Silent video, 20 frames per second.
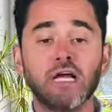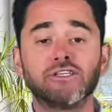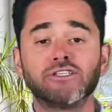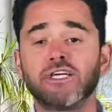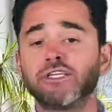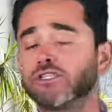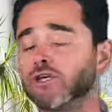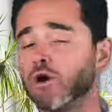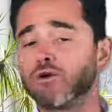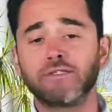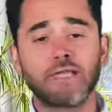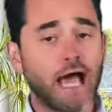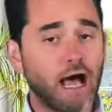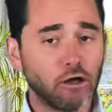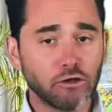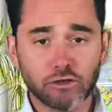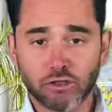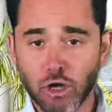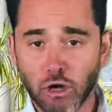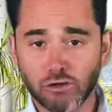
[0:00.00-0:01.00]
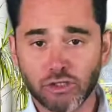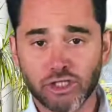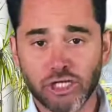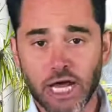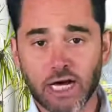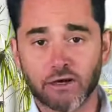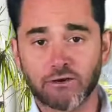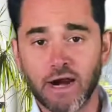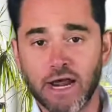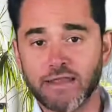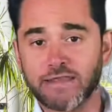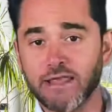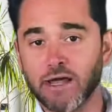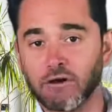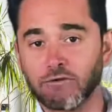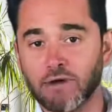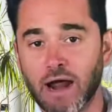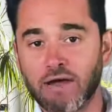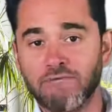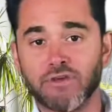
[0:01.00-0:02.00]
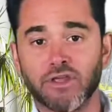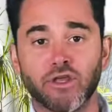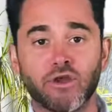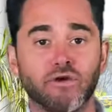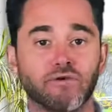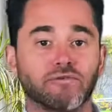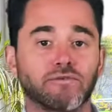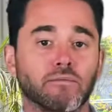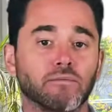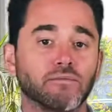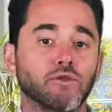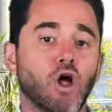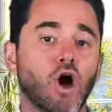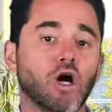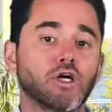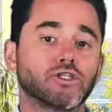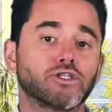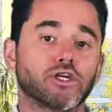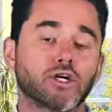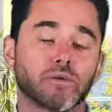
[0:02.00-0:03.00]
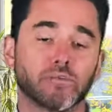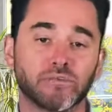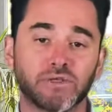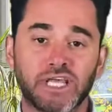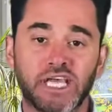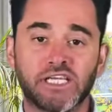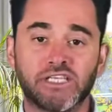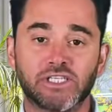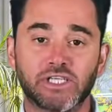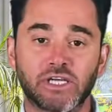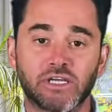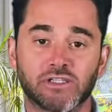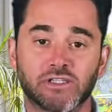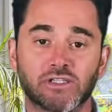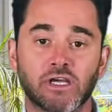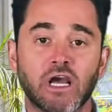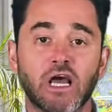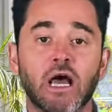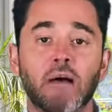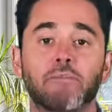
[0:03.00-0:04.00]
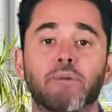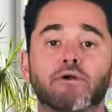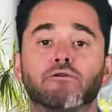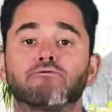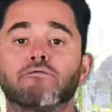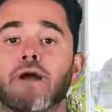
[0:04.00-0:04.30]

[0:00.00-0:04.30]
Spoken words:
Since hotels don't generate their revenue from long-term leases, but